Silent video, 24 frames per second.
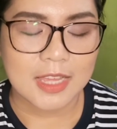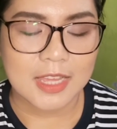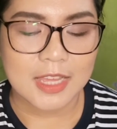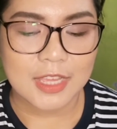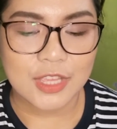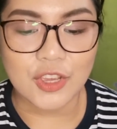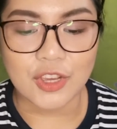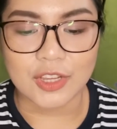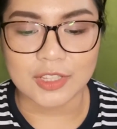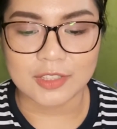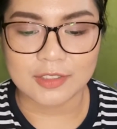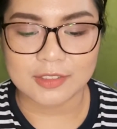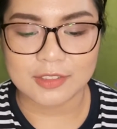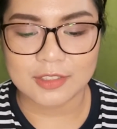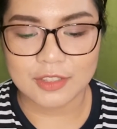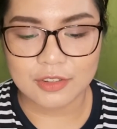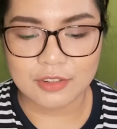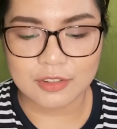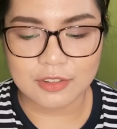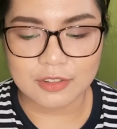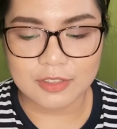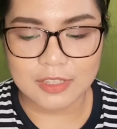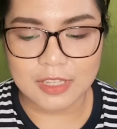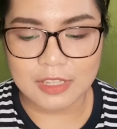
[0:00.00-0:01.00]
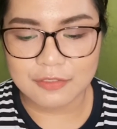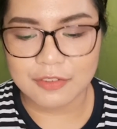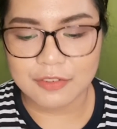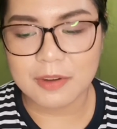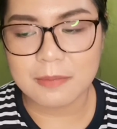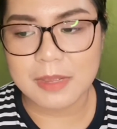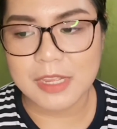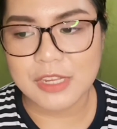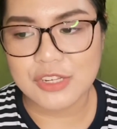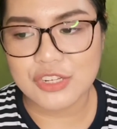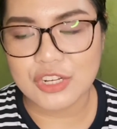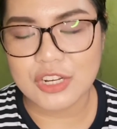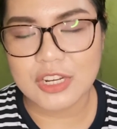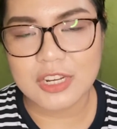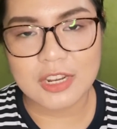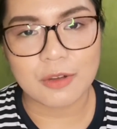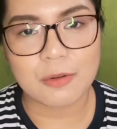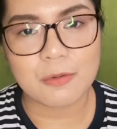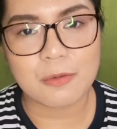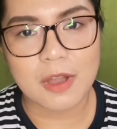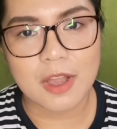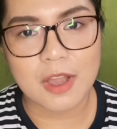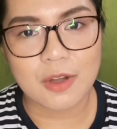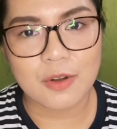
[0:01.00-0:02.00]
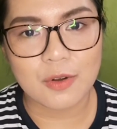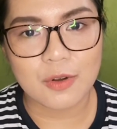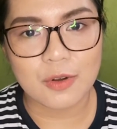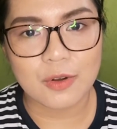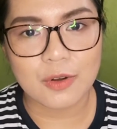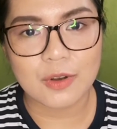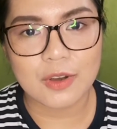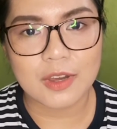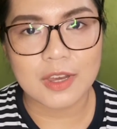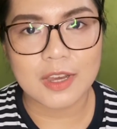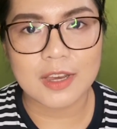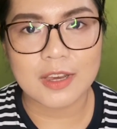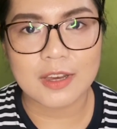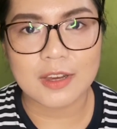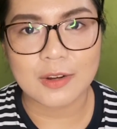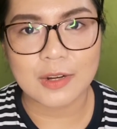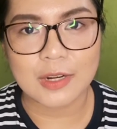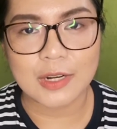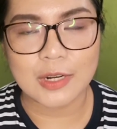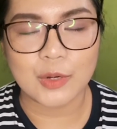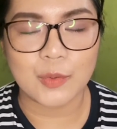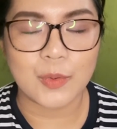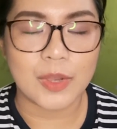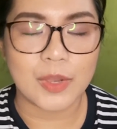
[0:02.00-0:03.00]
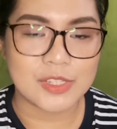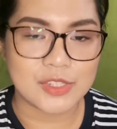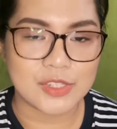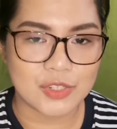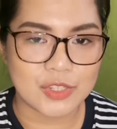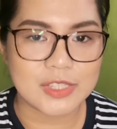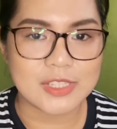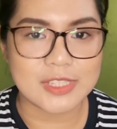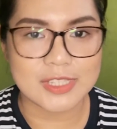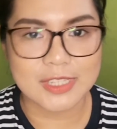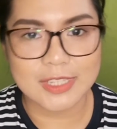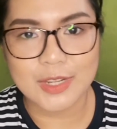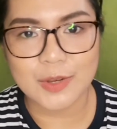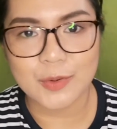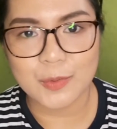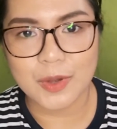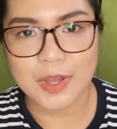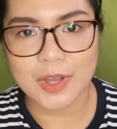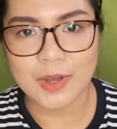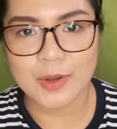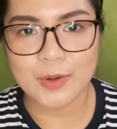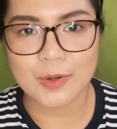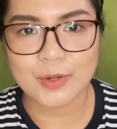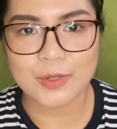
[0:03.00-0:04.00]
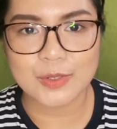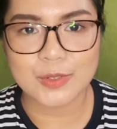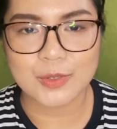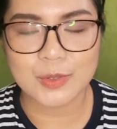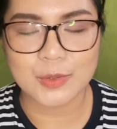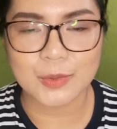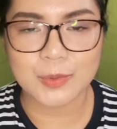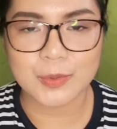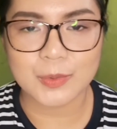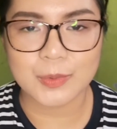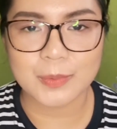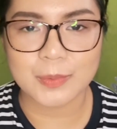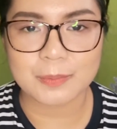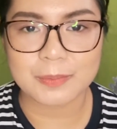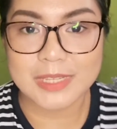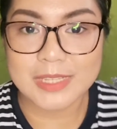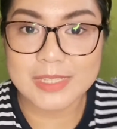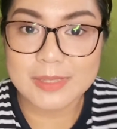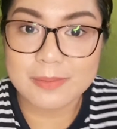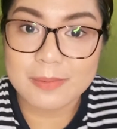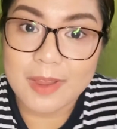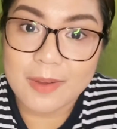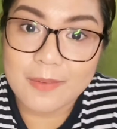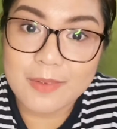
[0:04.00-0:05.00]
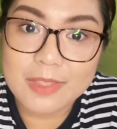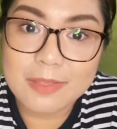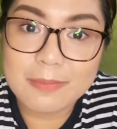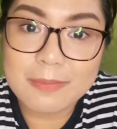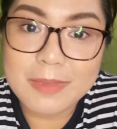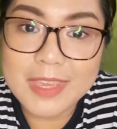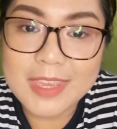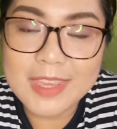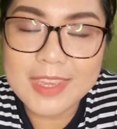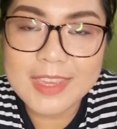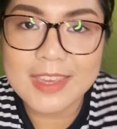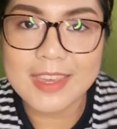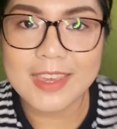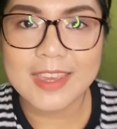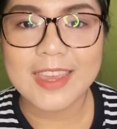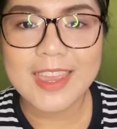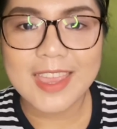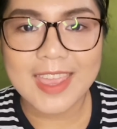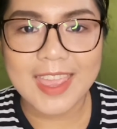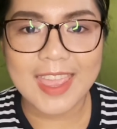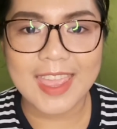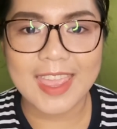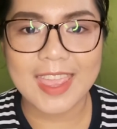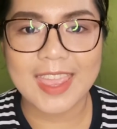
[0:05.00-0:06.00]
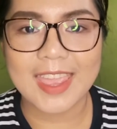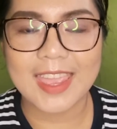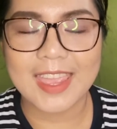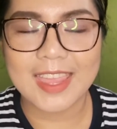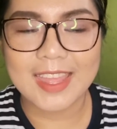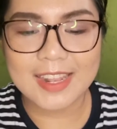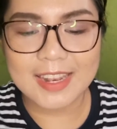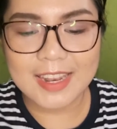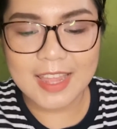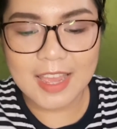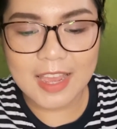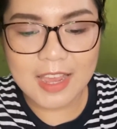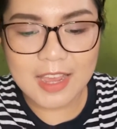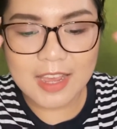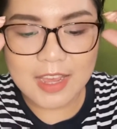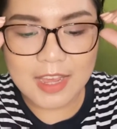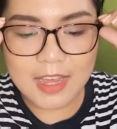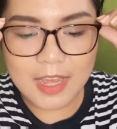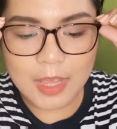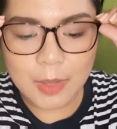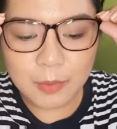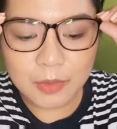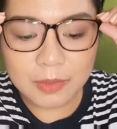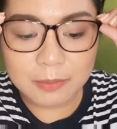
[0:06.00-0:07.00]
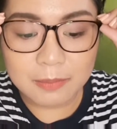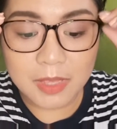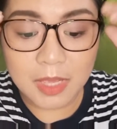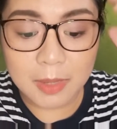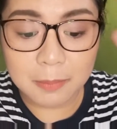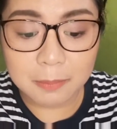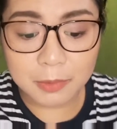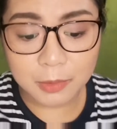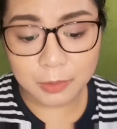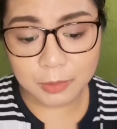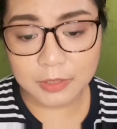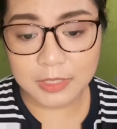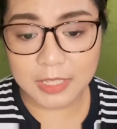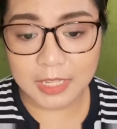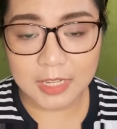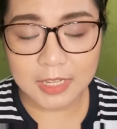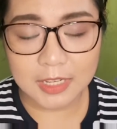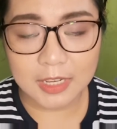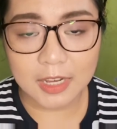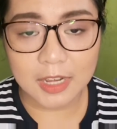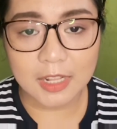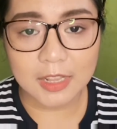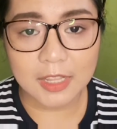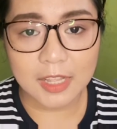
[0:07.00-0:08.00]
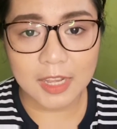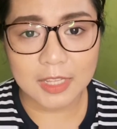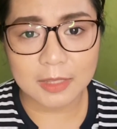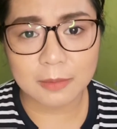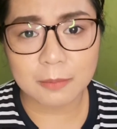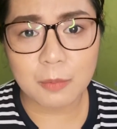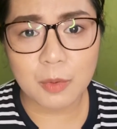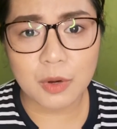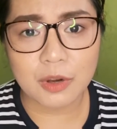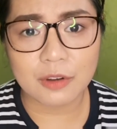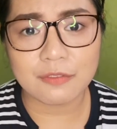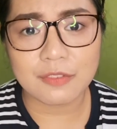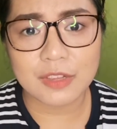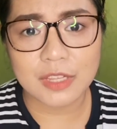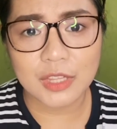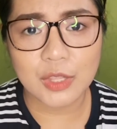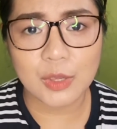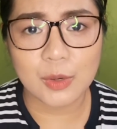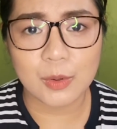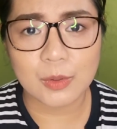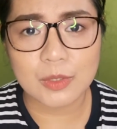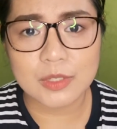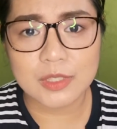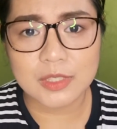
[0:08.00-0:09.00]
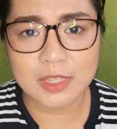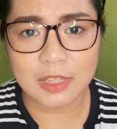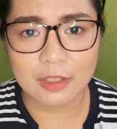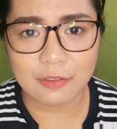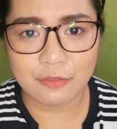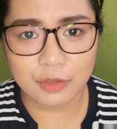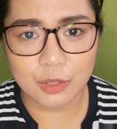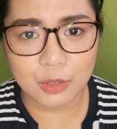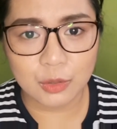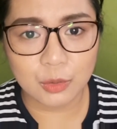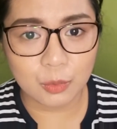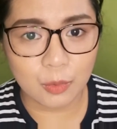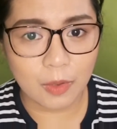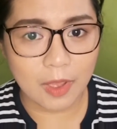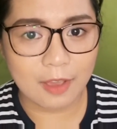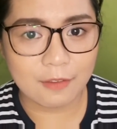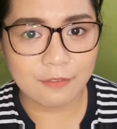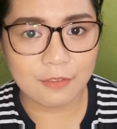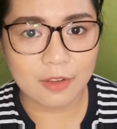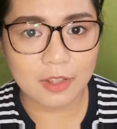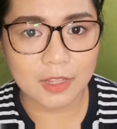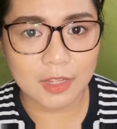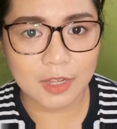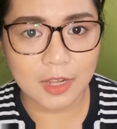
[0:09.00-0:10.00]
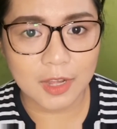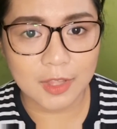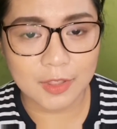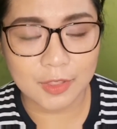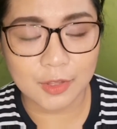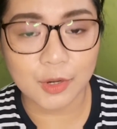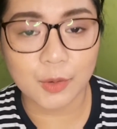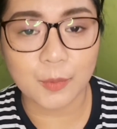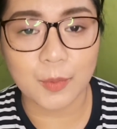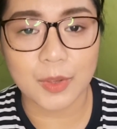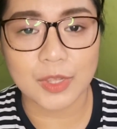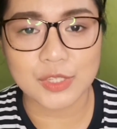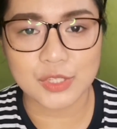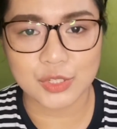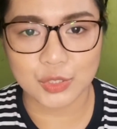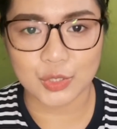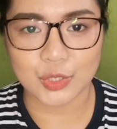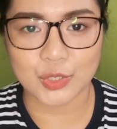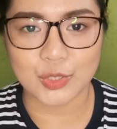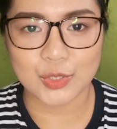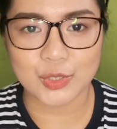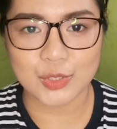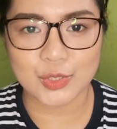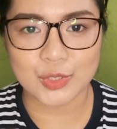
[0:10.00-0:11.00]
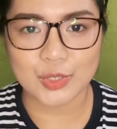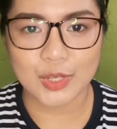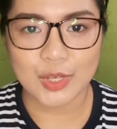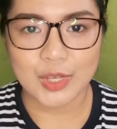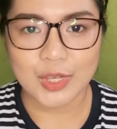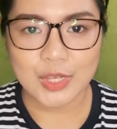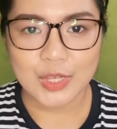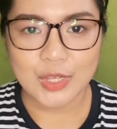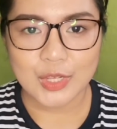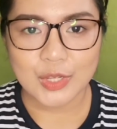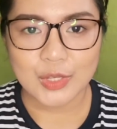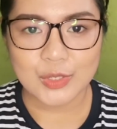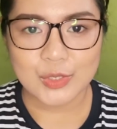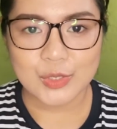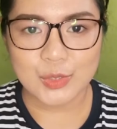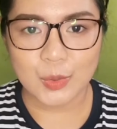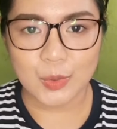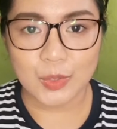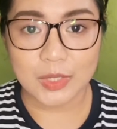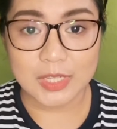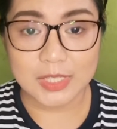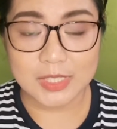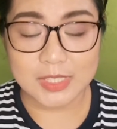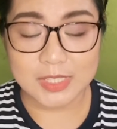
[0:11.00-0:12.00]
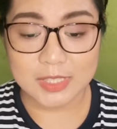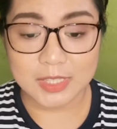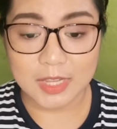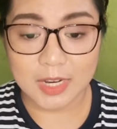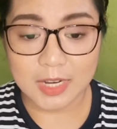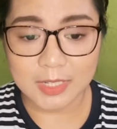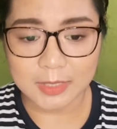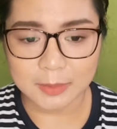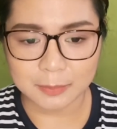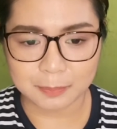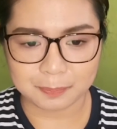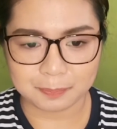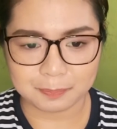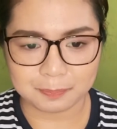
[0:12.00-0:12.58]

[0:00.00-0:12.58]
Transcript: yung information na nakuha ko or questions na nakuha ko. So please bear with me and I will be uploading a lot more videos if you do have other questions. So let's start.